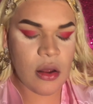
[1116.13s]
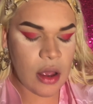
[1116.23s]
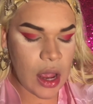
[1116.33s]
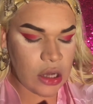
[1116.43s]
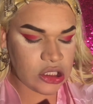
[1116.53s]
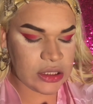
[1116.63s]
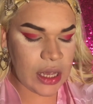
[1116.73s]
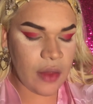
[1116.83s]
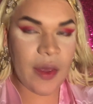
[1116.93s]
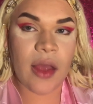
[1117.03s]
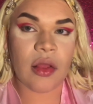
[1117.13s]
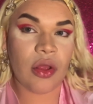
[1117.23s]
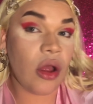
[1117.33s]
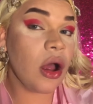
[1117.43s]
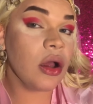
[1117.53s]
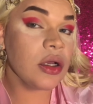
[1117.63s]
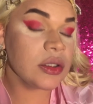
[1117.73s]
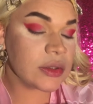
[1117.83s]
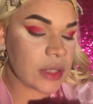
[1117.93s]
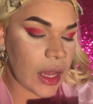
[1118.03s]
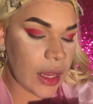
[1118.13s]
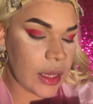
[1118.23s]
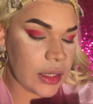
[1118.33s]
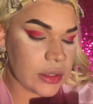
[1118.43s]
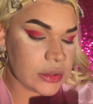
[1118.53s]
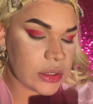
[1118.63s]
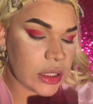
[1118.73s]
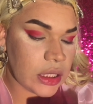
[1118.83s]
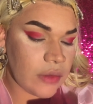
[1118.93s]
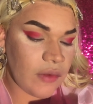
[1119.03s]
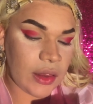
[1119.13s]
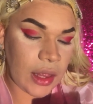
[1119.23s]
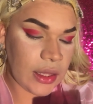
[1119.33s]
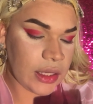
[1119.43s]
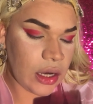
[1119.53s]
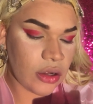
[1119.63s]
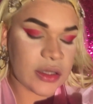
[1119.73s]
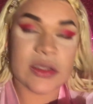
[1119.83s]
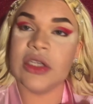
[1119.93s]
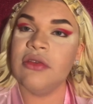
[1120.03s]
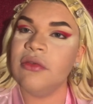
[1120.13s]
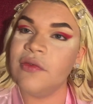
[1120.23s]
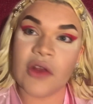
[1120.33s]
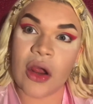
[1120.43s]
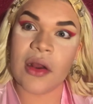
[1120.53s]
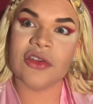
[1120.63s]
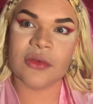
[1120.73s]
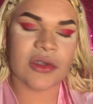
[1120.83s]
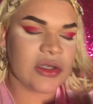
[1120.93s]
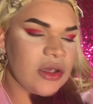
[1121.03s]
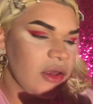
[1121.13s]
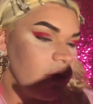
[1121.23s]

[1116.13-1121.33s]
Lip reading: I'll see how that looks, and if I like it, I'll continue. If not, I'll switch to the other